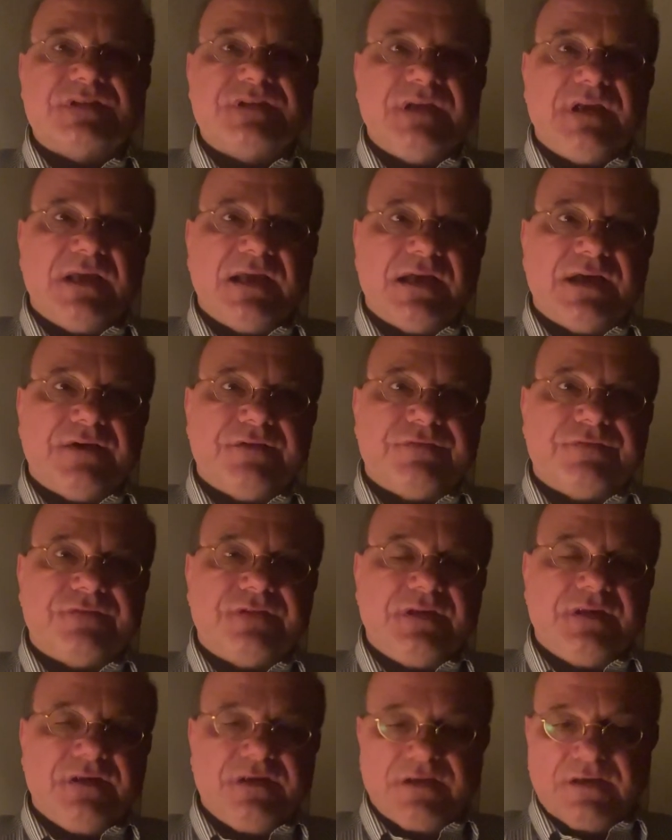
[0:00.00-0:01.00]
They have
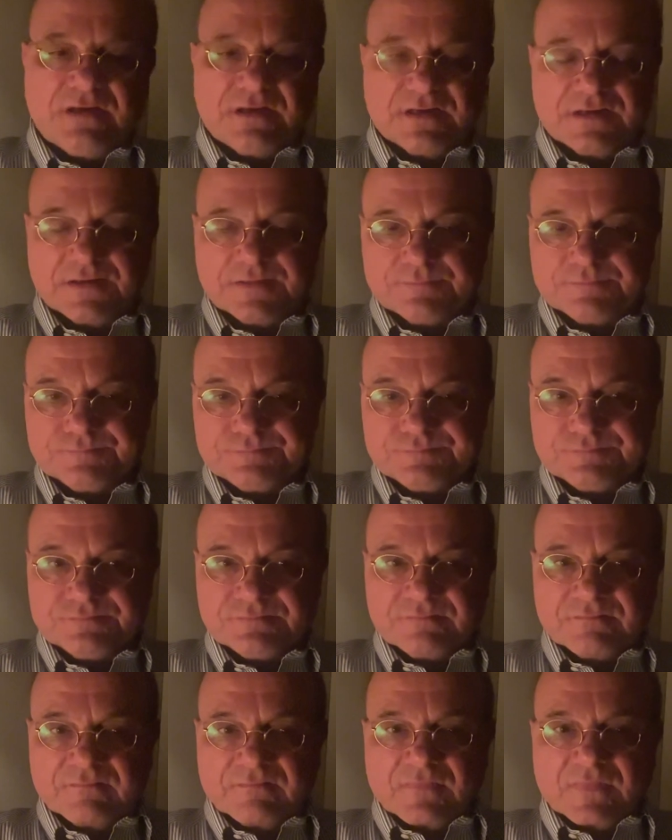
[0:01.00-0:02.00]
the
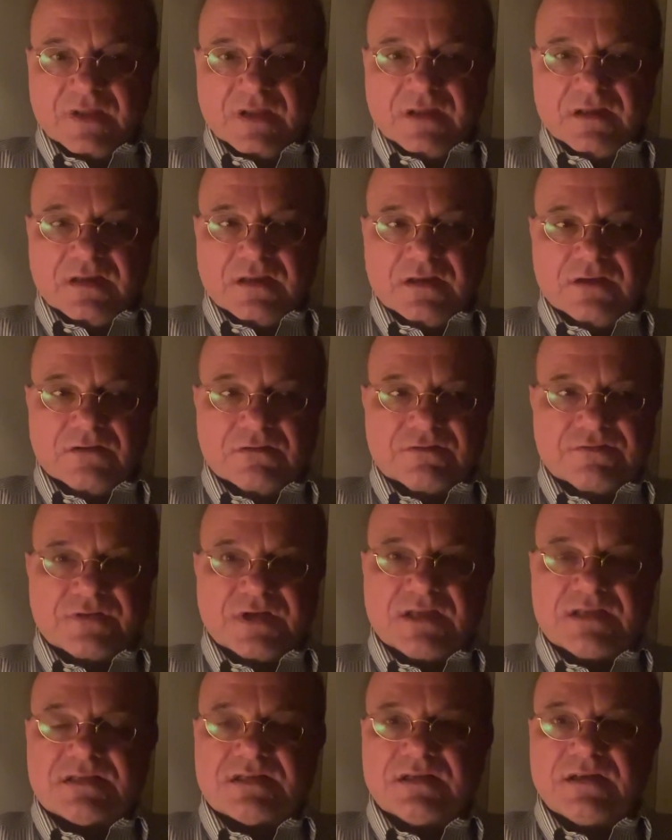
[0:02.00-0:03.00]
you know,
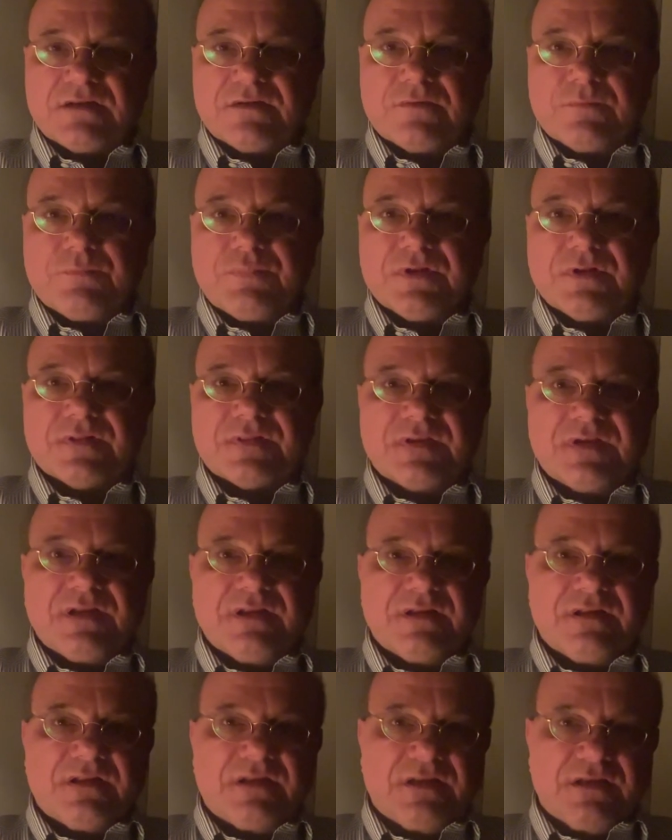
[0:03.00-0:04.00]
translator built in,
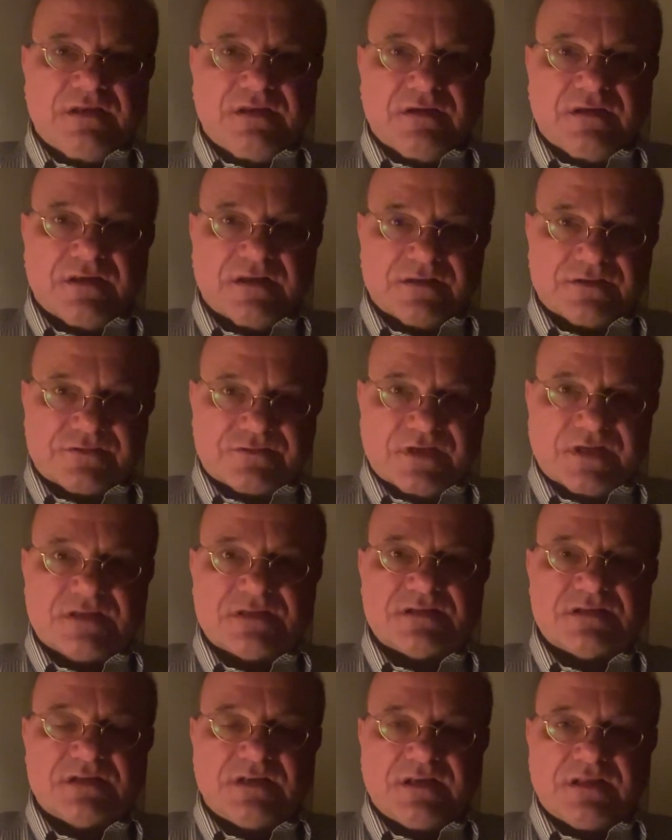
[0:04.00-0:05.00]
and then you can
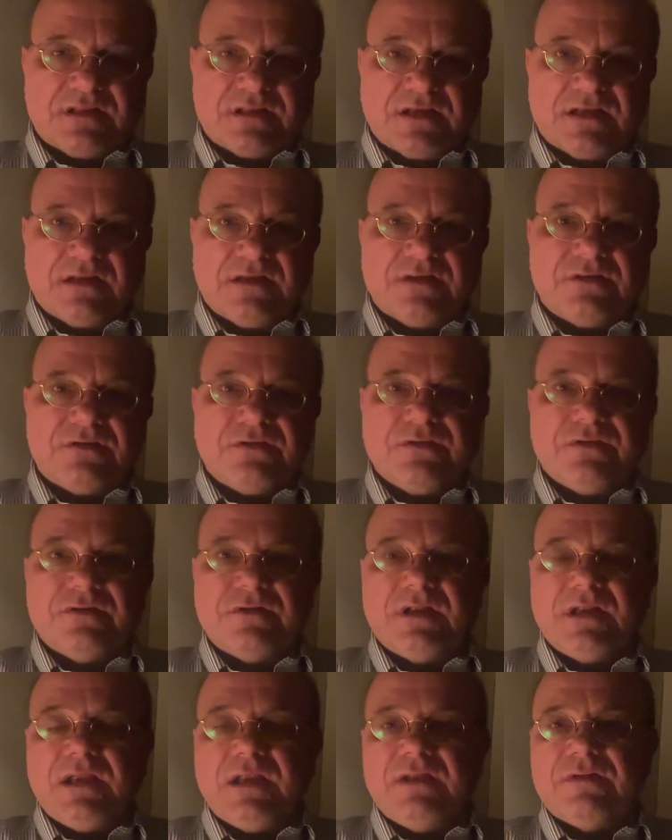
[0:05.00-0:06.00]
translate that into your
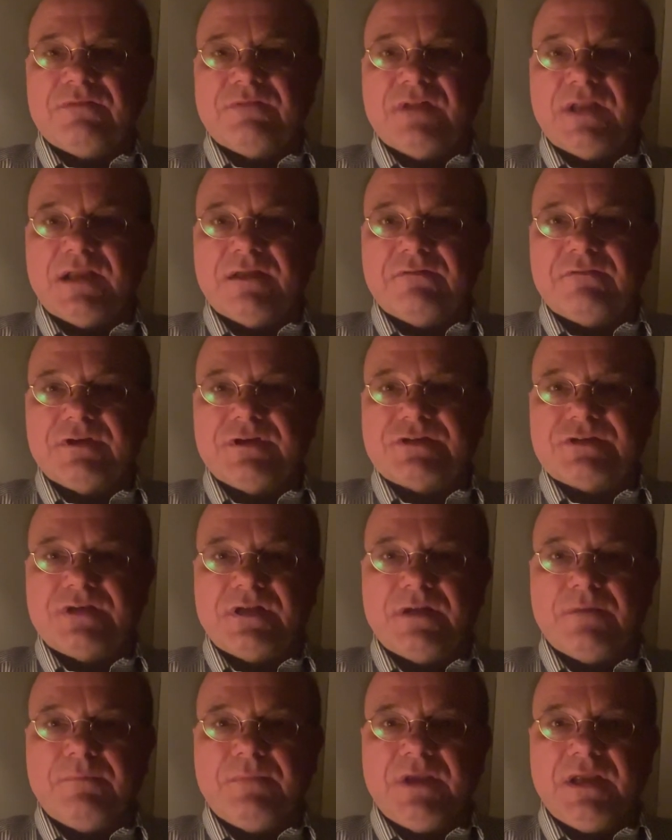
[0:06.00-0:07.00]
native language, and
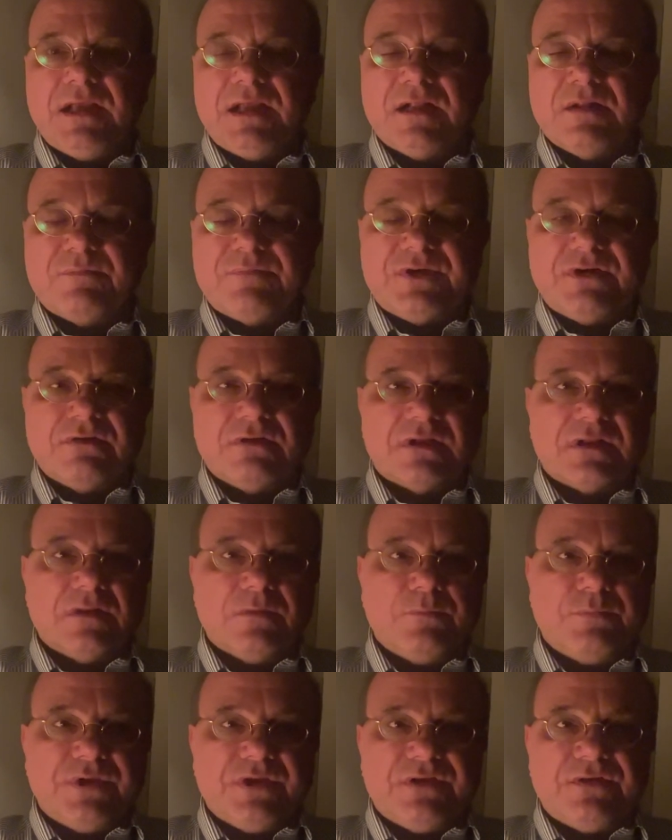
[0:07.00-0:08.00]
it may help you a little
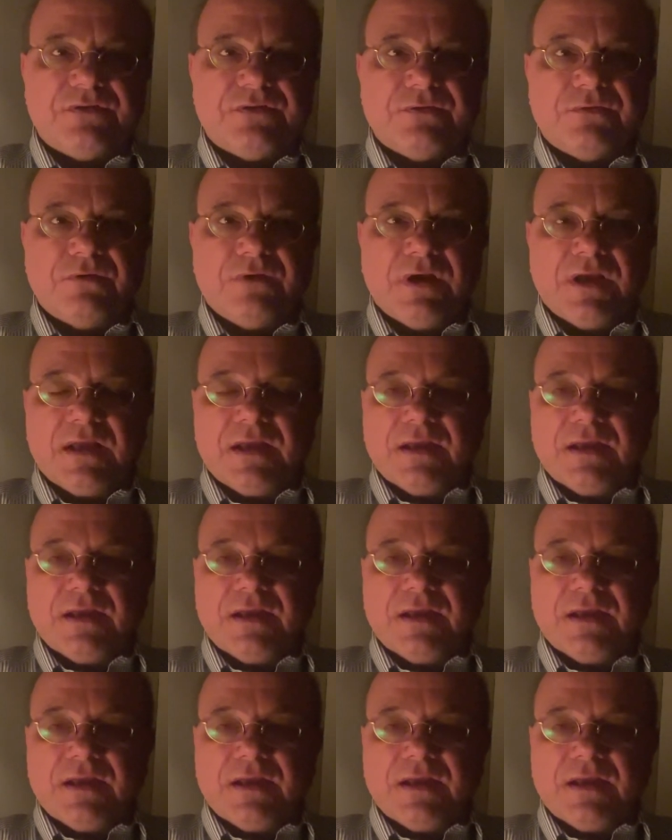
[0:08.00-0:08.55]
bit to